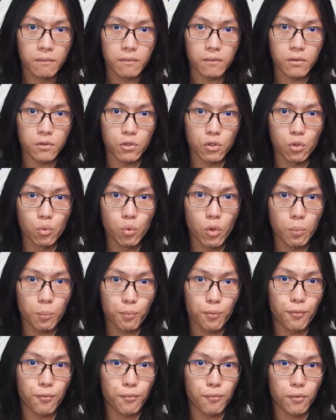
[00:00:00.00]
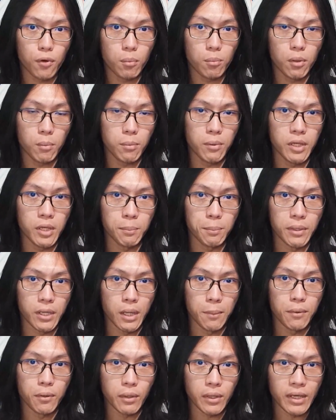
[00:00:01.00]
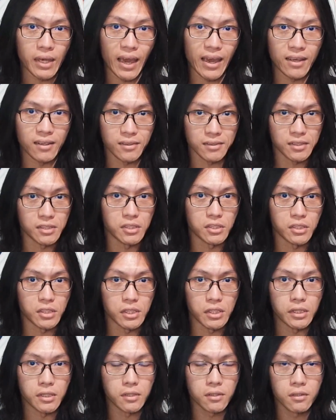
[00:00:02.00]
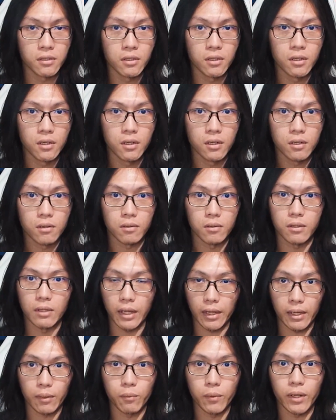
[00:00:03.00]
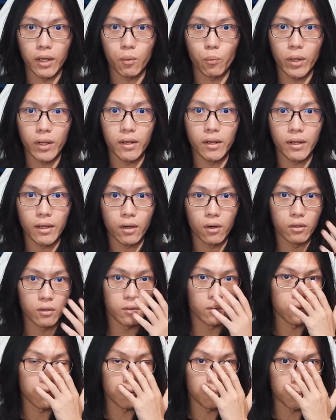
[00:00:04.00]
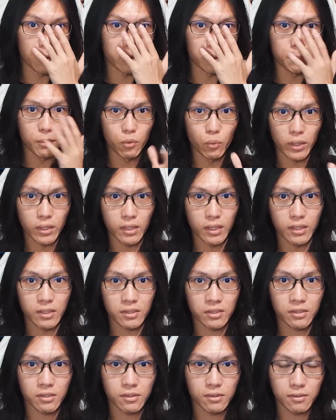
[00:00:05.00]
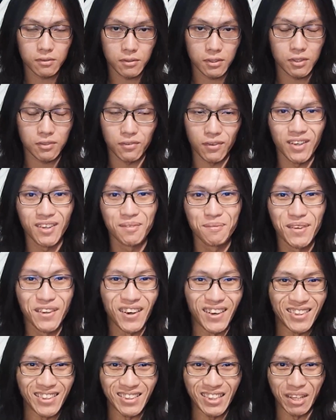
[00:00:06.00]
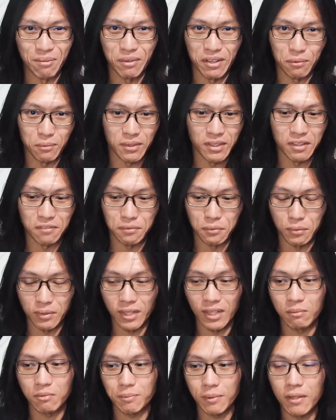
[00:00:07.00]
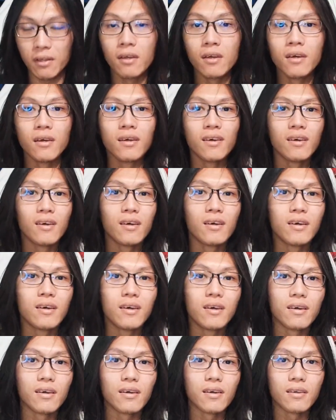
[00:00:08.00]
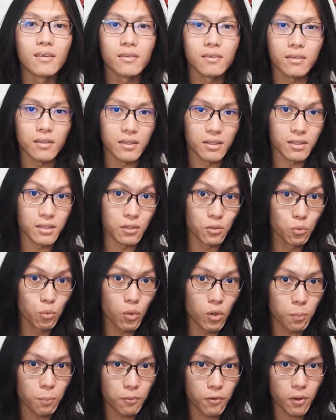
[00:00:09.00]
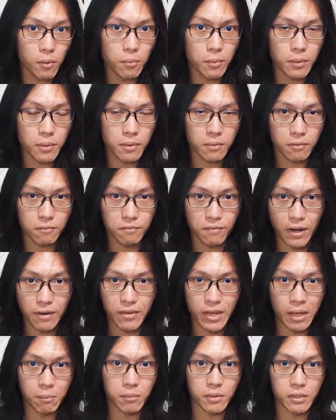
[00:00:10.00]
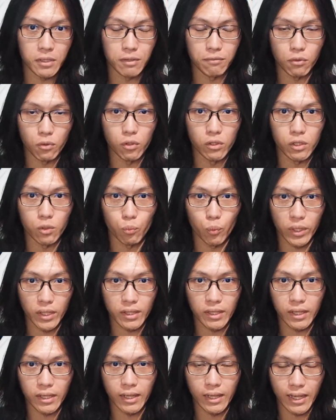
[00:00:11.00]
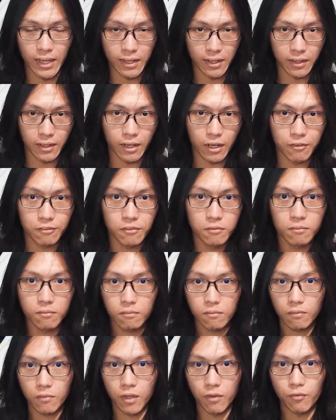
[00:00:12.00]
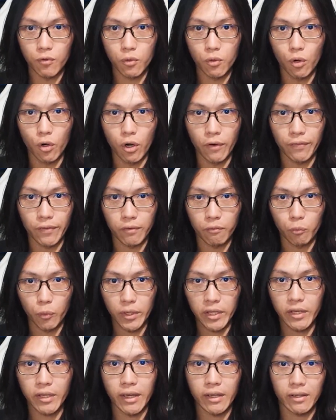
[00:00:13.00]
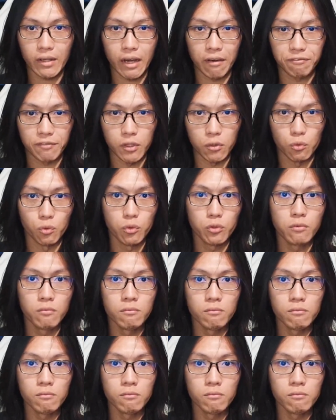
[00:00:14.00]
you will probably be able to get in easy. Like when I went there on multiple weekdays, it was for pure entertainment. I went there a few times, but it will probably be very empty if you go on a weekday late enough. If you go on a weekend afternoon,